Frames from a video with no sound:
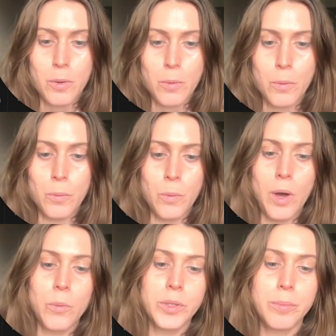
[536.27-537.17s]

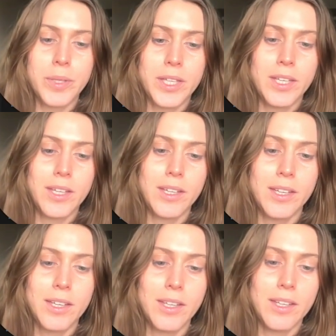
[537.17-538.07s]
What would be
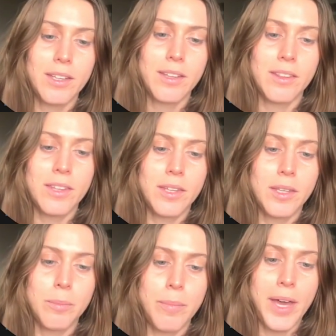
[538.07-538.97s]

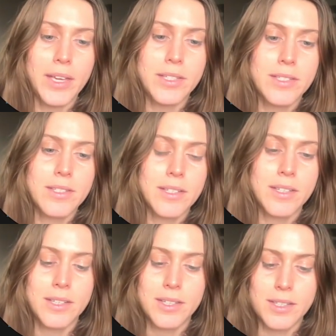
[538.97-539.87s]
the best
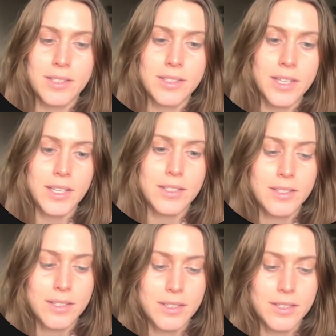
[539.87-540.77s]

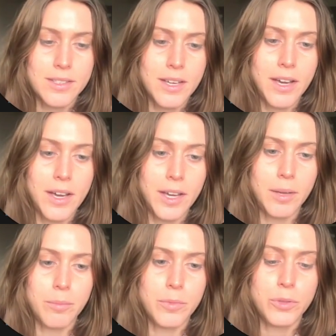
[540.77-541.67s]
date
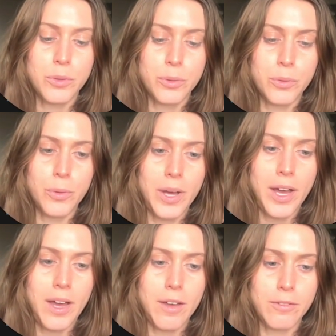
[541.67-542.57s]
time to
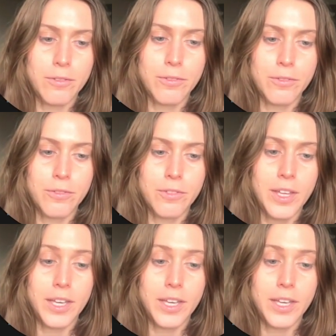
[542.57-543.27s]
have an